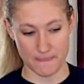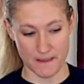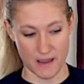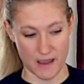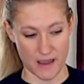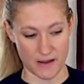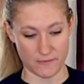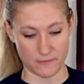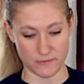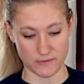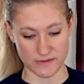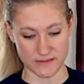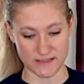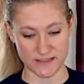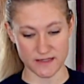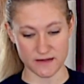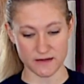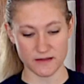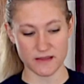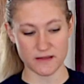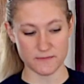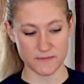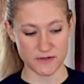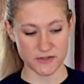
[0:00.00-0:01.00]
I will
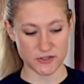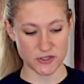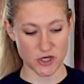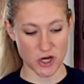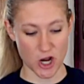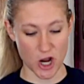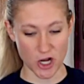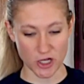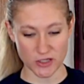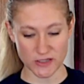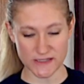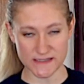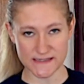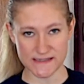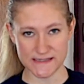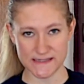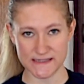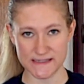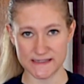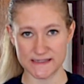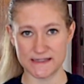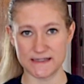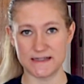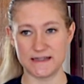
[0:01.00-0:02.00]
dunk them in chocolate,
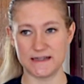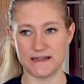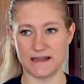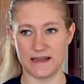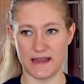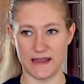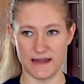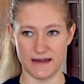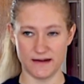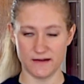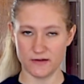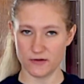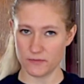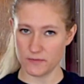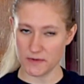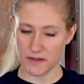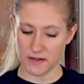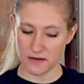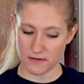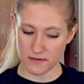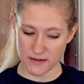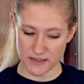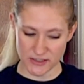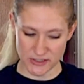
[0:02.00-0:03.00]
and it'll be
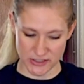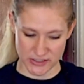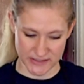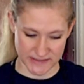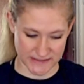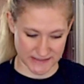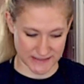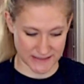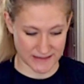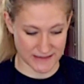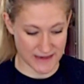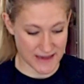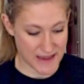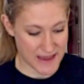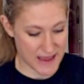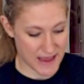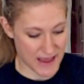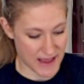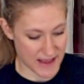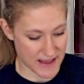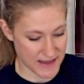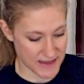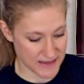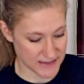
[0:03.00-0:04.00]
delicious.
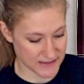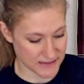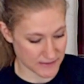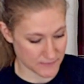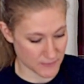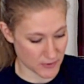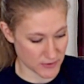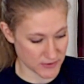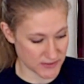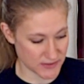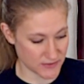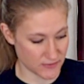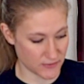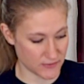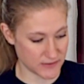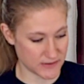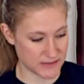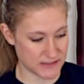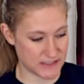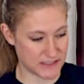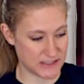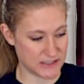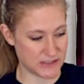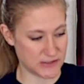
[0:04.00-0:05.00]
And I'm also
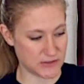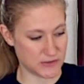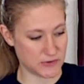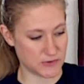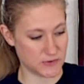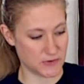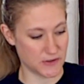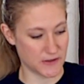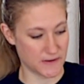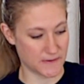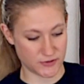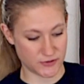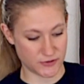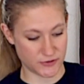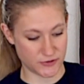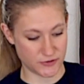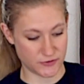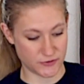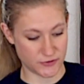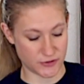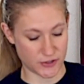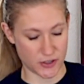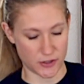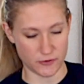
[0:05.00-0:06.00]
going to
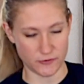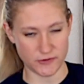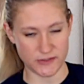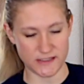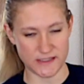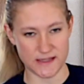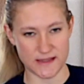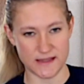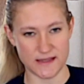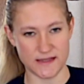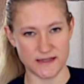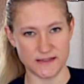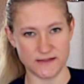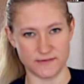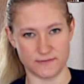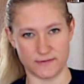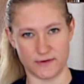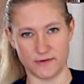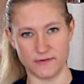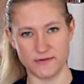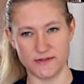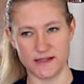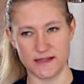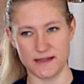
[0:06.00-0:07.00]
roast
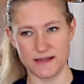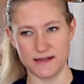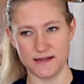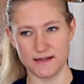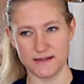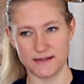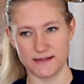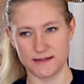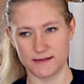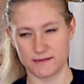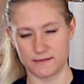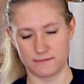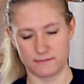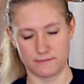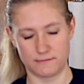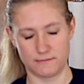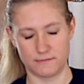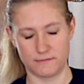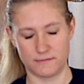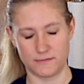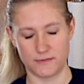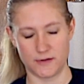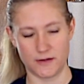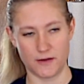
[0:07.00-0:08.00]
these.
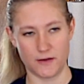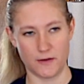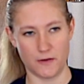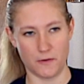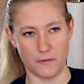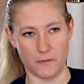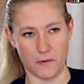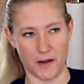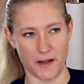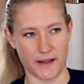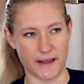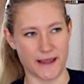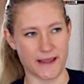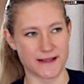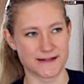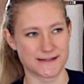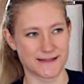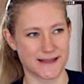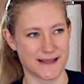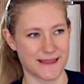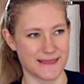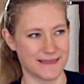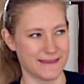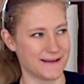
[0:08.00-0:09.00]
Why can't
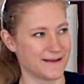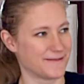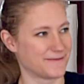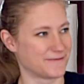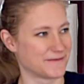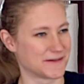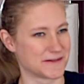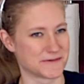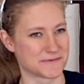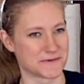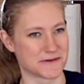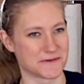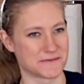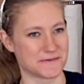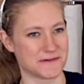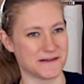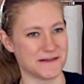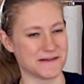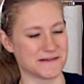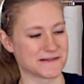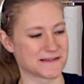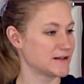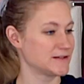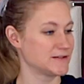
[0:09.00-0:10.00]
I think of which word
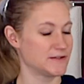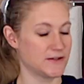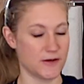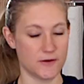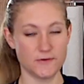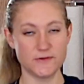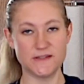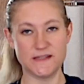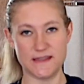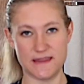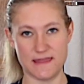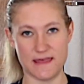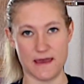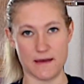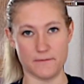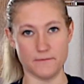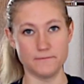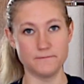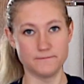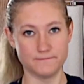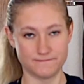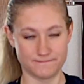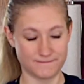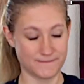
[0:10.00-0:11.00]
we use? Toast them.